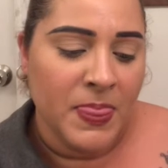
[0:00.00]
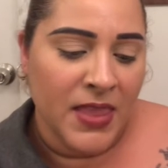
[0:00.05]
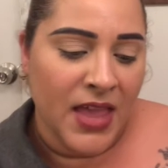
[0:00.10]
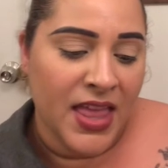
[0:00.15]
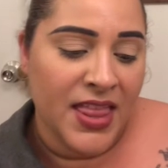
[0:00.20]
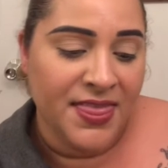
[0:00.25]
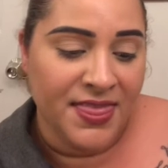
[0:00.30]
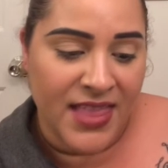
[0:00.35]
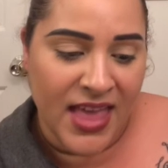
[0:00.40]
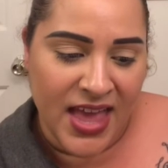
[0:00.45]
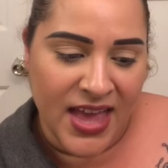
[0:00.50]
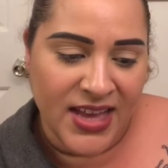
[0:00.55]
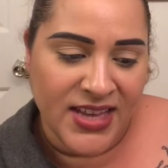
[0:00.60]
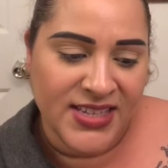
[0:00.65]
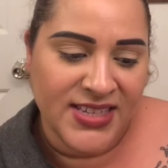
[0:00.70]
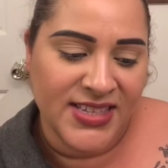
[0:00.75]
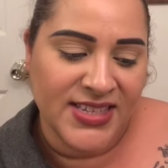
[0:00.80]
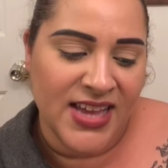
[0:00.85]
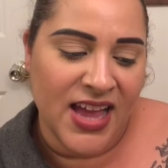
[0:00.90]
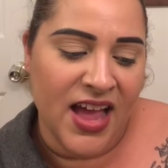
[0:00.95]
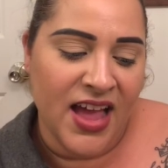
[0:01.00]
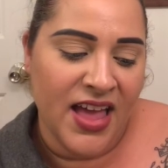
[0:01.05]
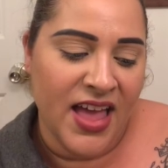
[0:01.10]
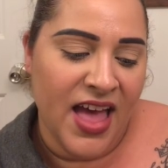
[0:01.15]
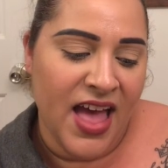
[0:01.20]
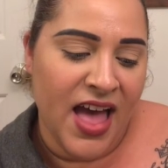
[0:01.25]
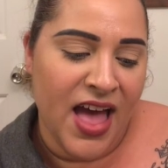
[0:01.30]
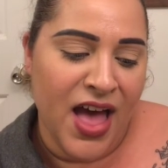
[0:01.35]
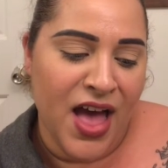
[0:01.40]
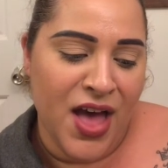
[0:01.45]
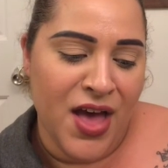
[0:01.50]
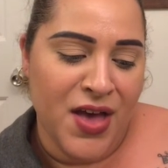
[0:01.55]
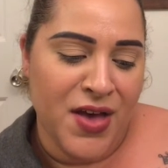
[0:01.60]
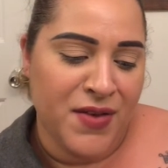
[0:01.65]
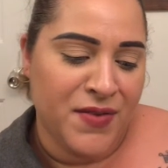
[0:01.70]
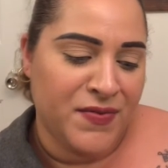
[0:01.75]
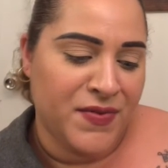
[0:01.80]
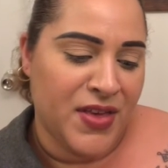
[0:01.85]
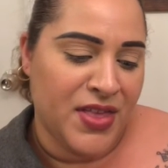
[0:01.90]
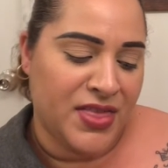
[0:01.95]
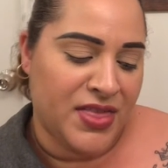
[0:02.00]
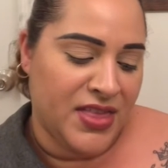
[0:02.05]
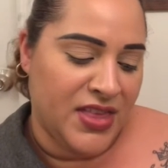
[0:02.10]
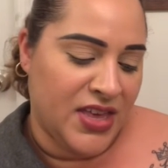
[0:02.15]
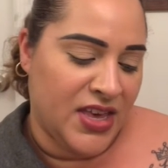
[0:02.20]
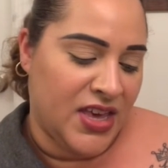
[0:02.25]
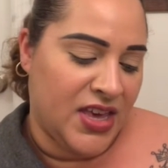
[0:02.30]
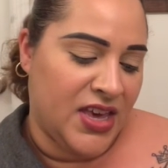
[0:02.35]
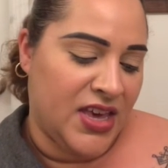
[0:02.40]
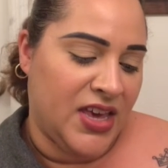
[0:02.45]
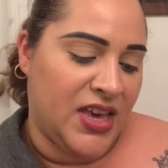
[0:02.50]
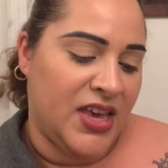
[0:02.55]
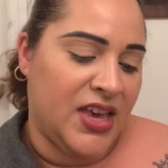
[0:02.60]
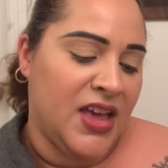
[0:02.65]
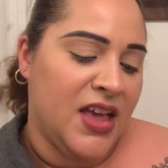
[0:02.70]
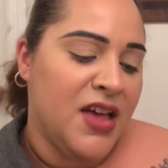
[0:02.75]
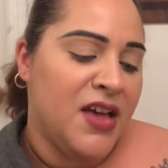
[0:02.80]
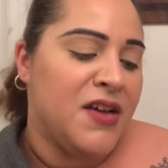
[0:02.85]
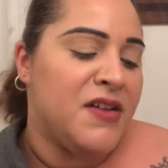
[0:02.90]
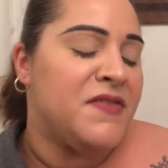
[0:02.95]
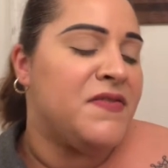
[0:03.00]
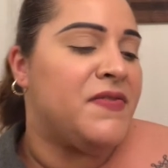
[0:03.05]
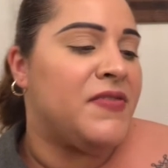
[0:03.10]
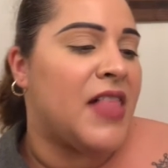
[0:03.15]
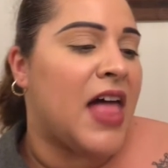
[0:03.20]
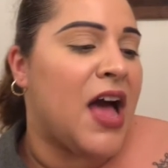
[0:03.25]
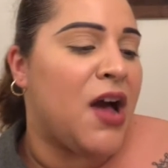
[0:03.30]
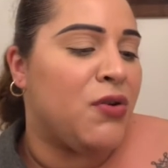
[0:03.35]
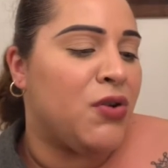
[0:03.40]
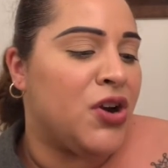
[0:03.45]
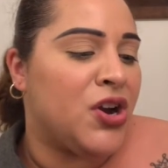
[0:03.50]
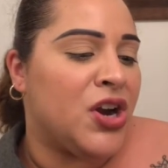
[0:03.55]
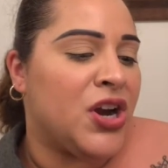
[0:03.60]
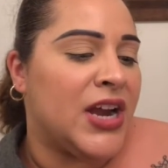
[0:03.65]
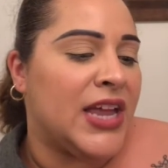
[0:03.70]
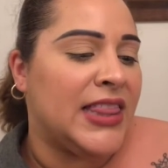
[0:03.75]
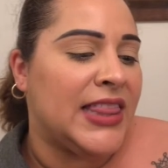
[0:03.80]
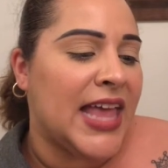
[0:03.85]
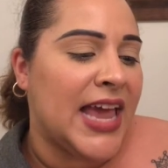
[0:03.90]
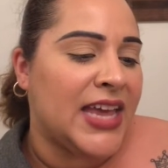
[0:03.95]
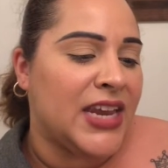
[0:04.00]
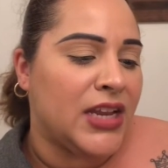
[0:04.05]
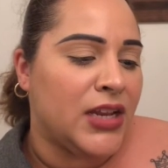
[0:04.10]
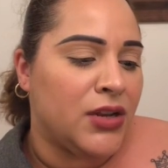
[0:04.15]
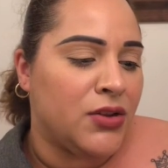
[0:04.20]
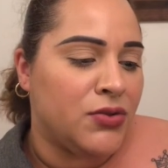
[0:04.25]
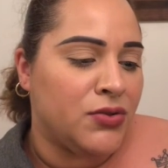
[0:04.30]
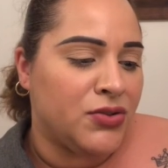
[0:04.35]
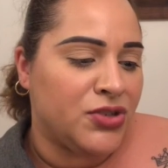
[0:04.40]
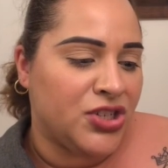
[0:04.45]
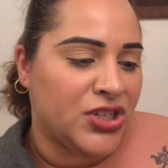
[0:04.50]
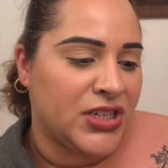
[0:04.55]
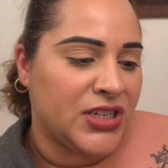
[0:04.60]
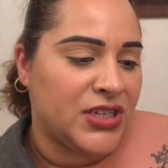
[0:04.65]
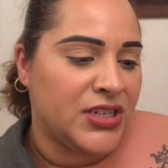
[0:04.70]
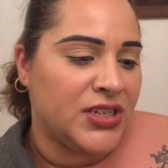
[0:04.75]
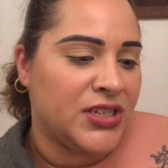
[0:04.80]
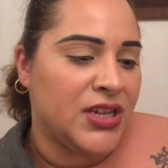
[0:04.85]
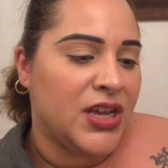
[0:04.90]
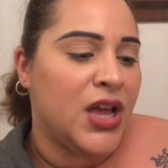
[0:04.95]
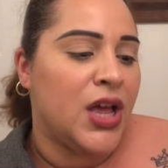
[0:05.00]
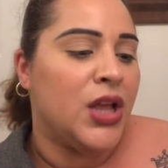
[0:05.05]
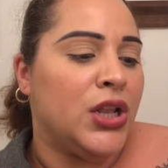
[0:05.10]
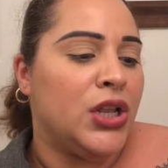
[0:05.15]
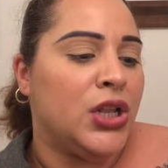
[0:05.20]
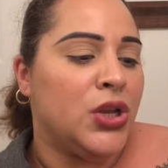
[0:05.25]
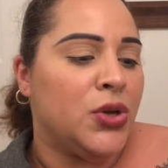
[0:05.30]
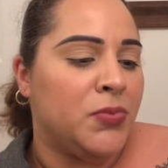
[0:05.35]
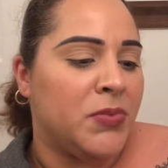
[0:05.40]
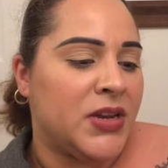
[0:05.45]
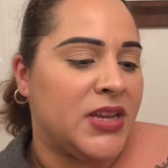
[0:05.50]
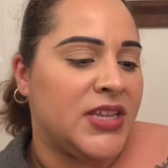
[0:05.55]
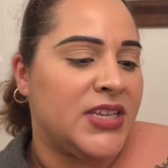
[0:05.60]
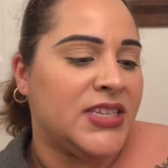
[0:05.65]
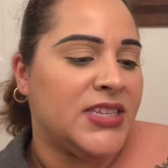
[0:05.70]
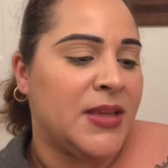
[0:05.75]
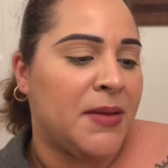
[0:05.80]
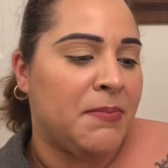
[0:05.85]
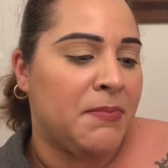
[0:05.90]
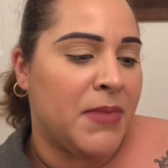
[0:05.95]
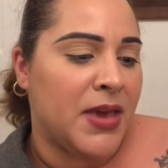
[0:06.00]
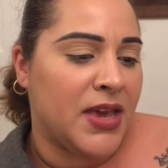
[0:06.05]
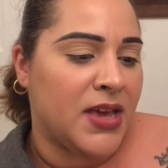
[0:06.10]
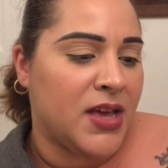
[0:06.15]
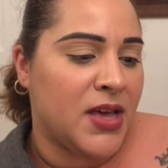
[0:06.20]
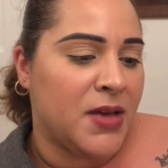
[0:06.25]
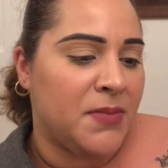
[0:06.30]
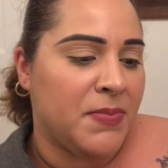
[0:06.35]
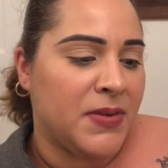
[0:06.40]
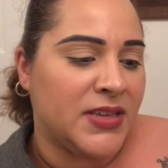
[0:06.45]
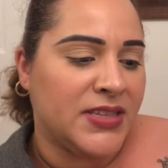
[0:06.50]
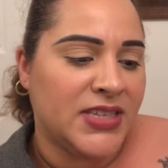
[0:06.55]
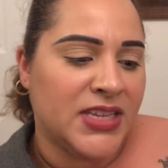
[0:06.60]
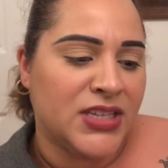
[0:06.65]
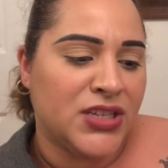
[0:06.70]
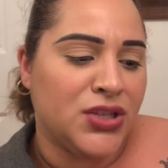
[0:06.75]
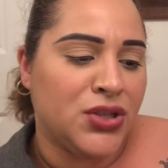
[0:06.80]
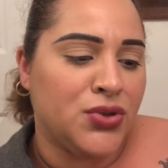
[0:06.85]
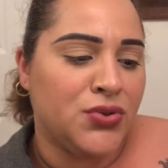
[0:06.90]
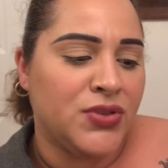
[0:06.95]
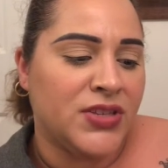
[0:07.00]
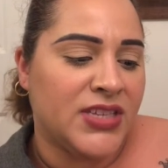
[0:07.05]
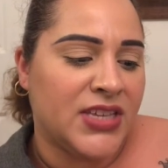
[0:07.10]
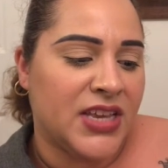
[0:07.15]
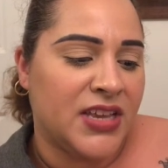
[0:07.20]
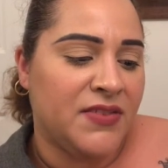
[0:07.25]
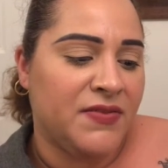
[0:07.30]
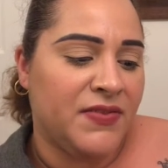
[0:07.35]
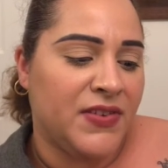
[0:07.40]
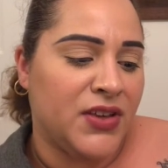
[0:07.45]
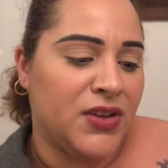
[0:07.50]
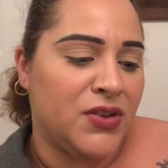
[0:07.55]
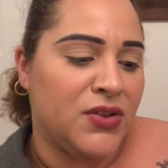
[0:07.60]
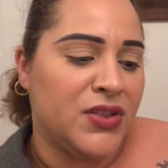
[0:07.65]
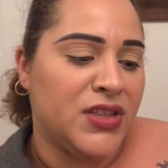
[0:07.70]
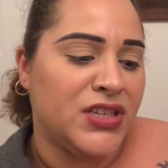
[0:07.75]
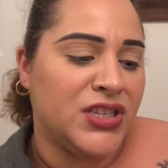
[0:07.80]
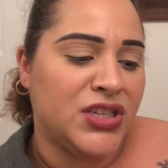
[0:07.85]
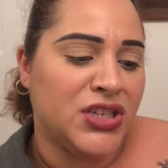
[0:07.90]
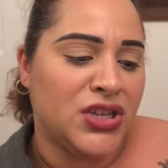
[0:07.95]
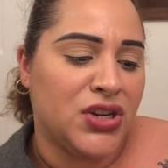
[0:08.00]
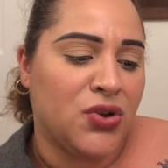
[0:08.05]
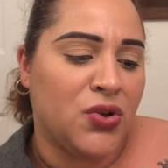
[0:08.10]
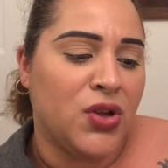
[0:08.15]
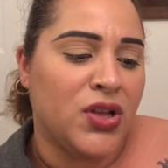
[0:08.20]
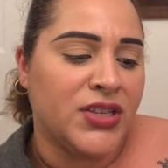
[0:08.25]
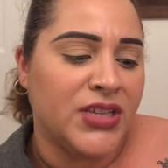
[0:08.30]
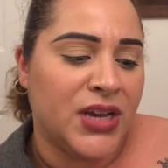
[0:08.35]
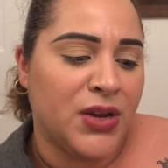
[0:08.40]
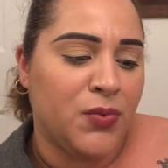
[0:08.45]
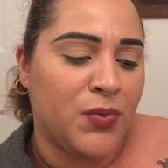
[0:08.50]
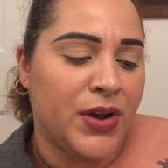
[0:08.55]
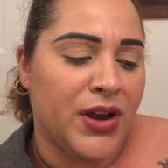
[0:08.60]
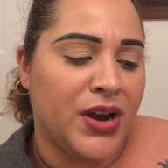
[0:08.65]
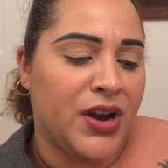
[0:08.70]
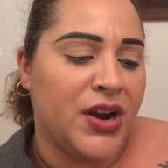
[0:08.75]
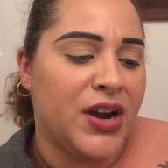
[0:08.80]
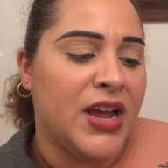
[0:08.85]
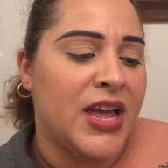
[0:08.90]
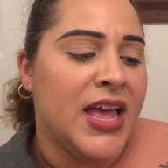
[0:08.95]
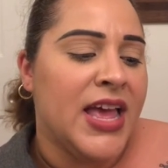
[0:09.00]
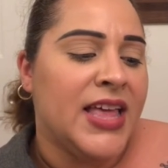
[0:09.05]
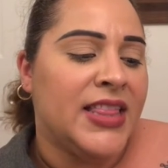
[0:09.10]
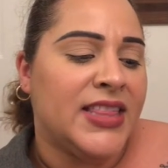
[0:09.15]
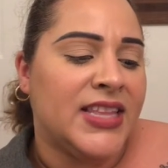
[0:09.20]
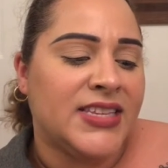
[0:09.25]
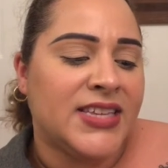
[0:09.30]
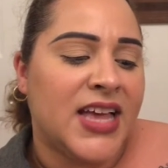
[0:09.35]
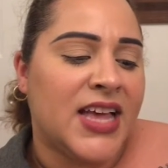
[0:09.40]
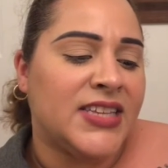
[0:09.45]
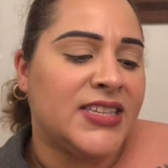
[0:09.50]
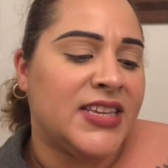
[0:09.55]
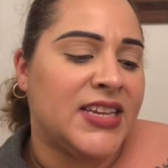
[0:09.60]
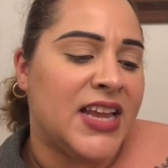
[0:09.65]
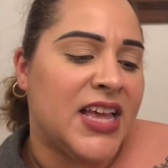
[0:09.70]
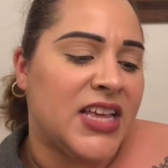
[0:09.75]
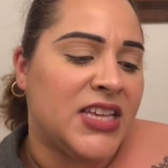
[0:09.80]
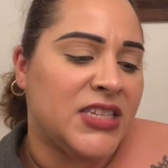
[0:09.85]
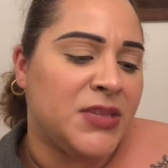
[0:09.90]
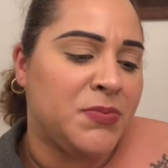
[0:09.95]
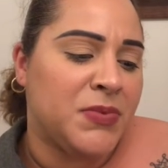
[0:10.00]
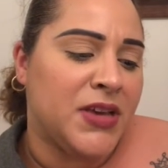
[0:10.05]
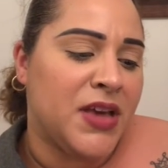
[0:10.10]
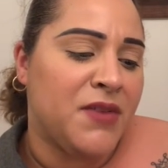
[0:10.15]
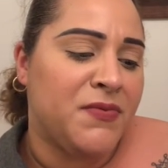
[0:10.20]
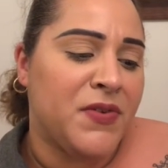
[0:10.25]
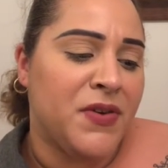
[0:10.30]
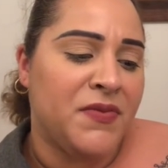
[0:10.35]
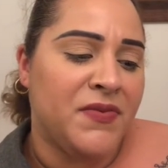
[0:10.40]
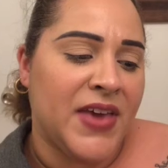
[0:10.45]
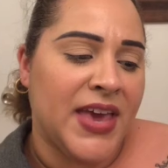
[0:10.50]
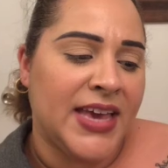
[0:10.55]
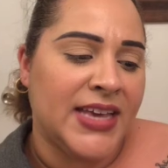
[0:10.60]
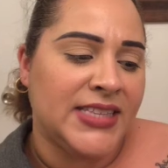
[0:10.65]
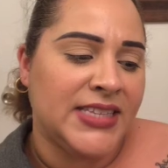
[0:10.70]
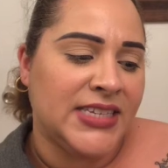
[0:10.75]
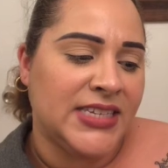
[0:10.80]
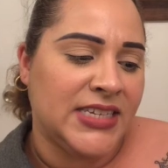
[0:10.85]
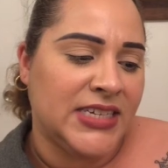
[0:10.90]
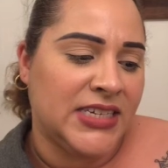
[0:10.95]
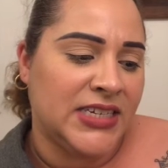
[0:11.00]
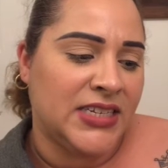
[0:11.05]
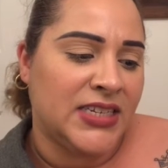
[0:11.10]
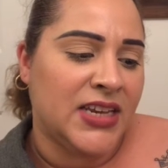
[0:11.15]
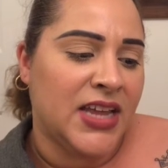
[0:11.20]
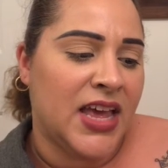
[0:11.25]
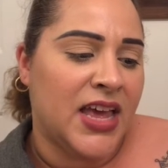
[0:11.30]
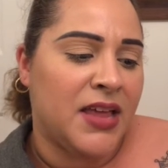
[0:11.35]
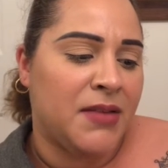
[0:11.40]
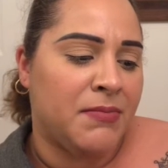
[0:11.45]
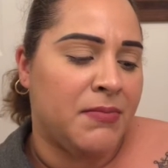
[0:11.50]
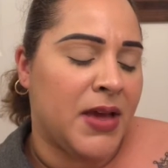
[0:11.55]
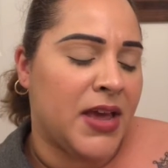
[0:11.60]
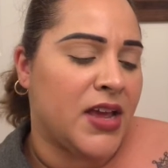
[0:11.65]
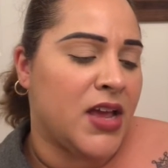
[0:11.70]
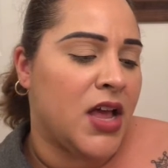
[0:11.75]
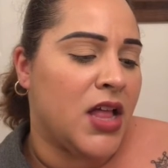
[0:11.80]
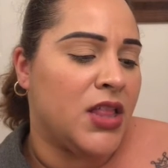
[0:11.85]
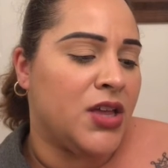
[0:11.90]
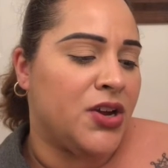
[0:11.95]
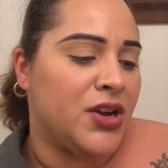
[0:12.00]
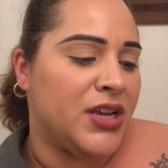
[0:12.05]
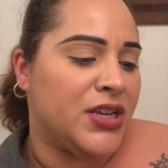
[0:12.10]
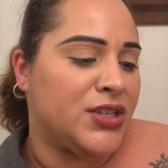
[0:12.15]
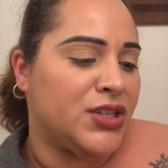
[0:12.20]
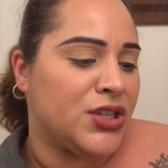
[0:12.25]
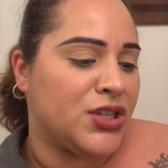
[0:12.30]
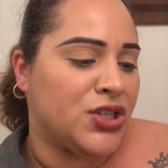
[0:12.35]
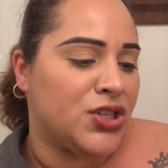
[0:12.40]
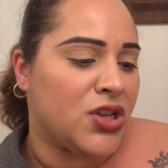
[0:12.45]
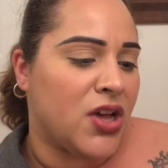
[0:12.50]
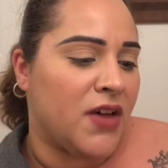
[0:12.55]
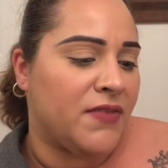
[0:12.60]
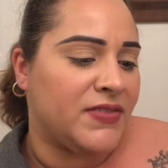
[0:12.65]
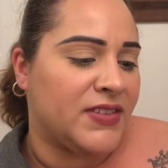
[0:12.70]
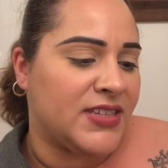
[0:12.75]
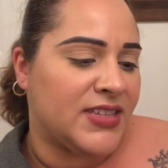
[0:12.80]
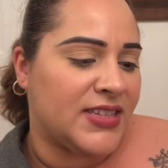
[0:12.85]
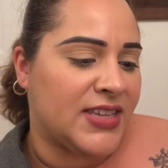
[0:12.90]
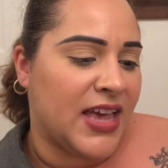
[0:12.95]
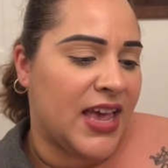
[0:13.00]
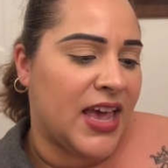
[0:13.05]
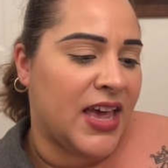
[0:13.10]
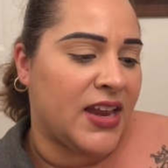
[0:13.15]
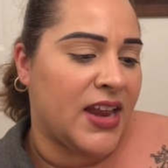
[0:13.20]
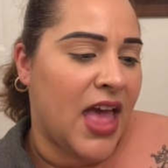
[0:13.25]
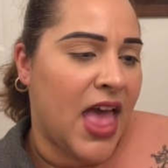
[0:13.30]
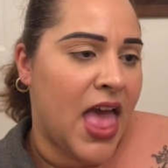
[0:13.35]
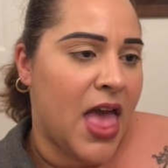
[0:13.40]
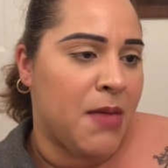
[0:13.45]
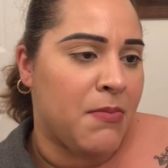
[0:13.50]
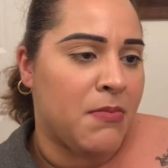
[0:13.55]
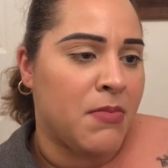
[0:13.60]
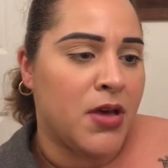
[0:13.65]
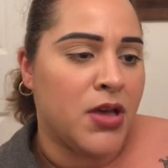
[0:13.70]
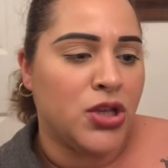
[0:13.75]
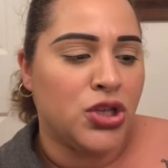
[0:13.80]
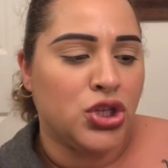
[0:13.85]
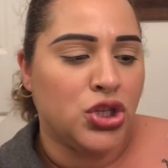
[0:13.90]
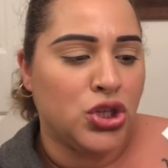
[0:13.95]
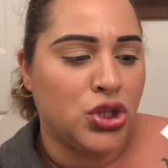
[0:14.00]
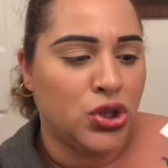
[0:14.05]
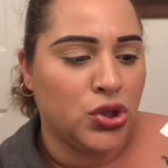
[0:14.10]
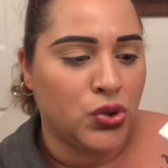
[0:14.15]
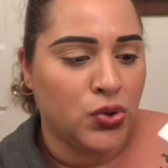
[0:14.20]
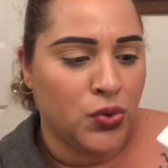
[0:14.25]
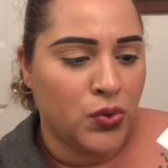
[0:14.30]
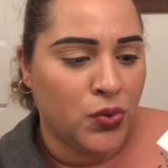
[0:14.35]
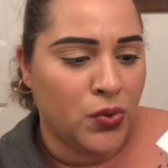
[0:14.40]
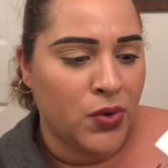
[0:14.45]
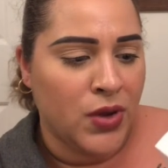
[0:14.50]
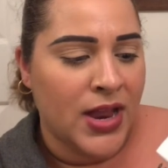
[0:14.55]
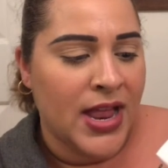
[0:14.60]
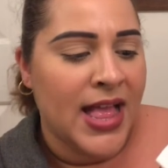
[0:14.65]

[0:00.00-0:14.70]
Next, I have the Flower Light Illusion Luminous Makeup. It says Nude Skin Feel. This is an all-day wear. This has an SPF of 18, and my color is Soft Sand M2.